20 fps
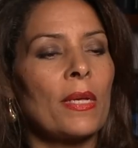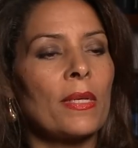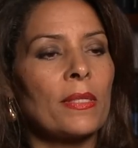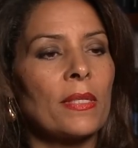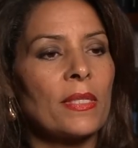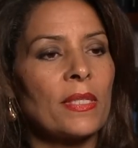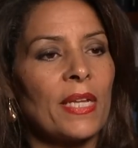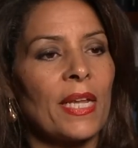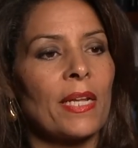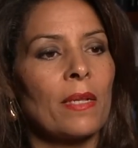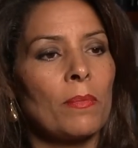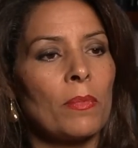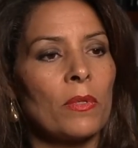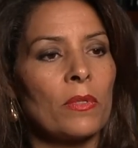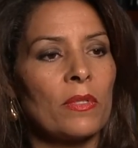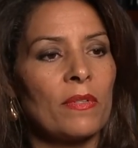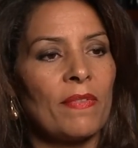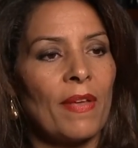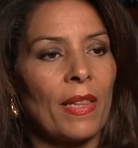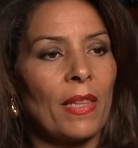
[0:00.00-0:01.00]

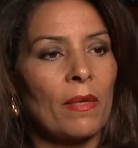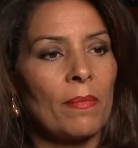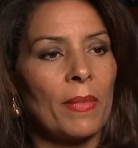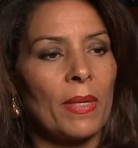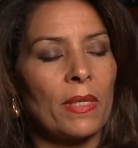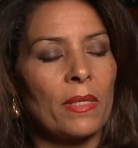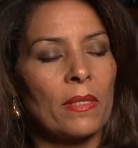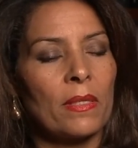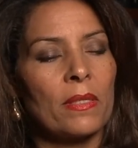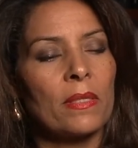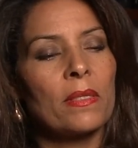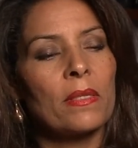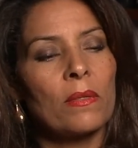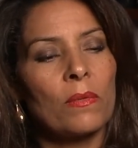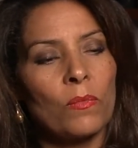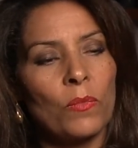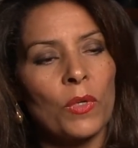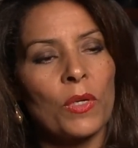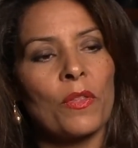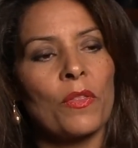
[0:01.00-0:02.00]
sustainable development.
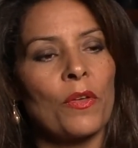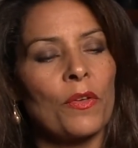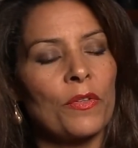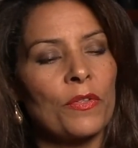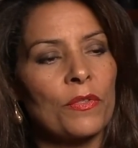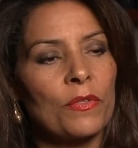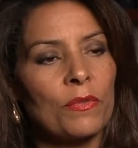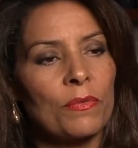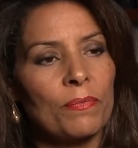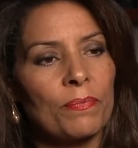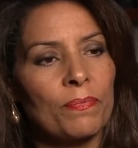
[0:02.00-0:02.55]
What are those?